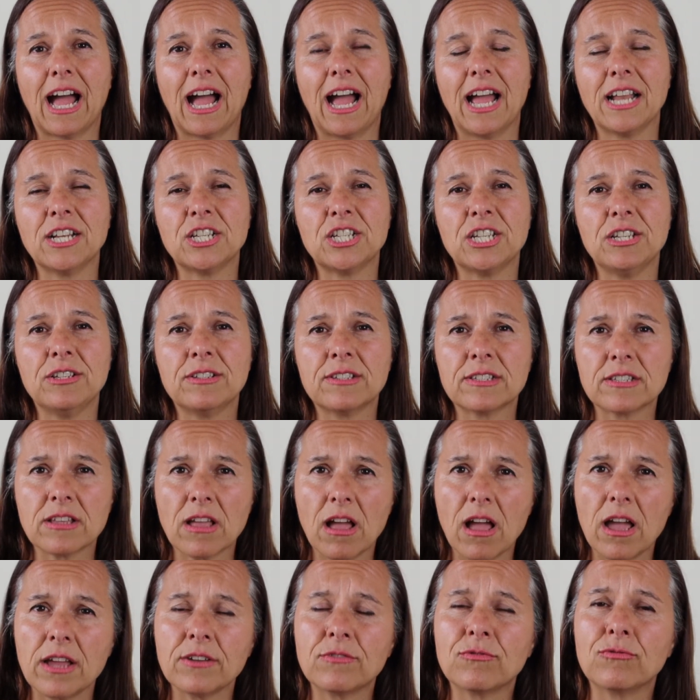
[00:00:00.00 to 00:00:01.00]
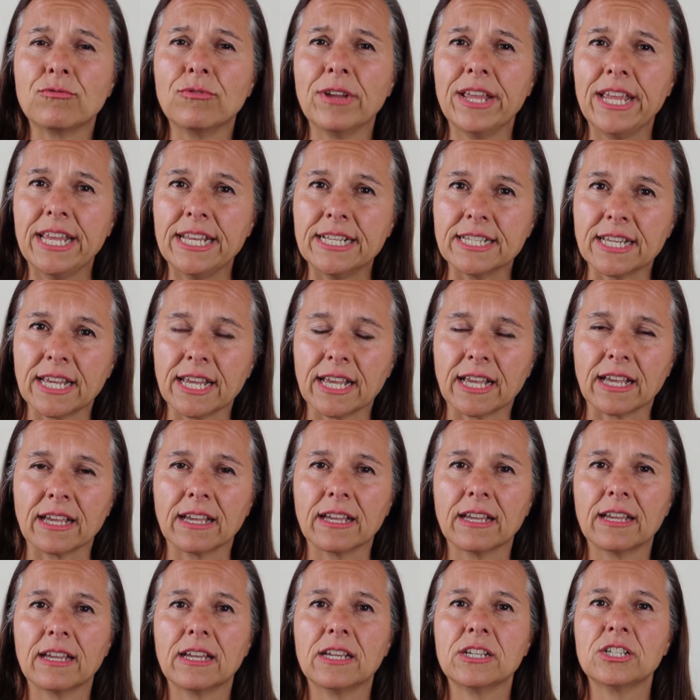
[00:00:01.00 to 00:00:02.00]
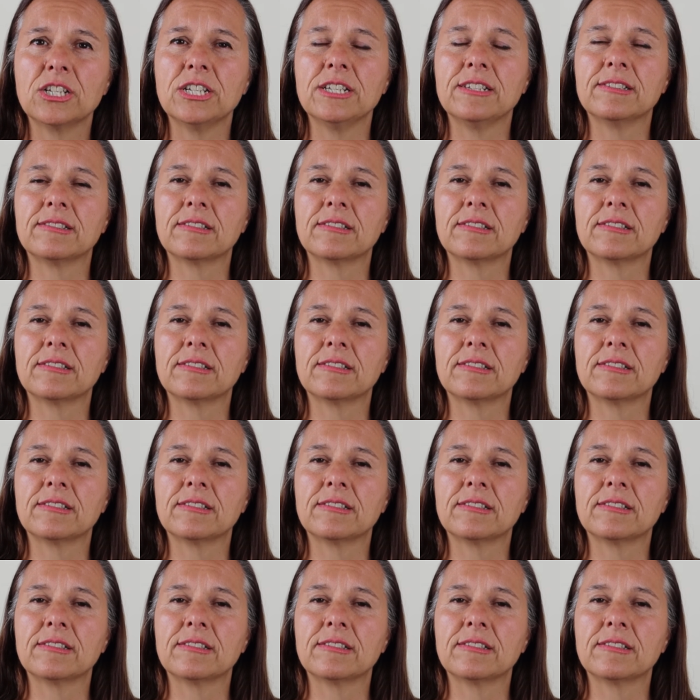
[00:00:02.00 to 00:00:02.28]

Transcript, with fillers: and she started reading. She